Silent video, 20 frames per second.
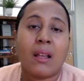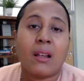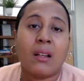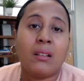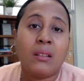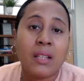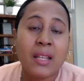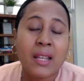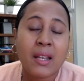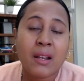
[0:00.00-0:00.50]

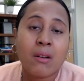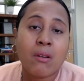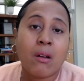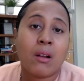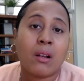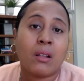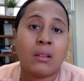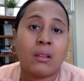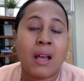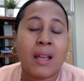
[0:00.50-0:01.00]
clear
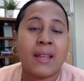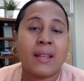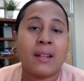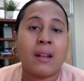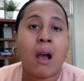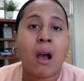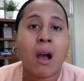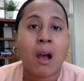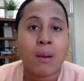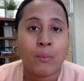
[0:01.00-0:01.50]
client
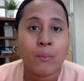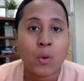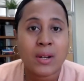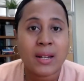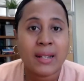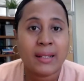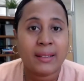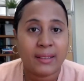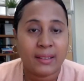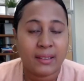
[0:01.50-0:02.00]

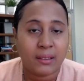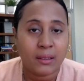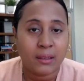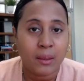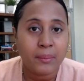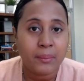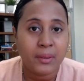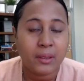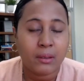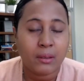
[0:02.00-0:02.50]
onboarding
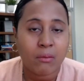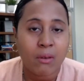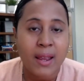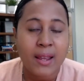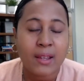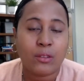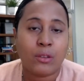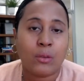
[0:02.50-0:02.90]
systems, right?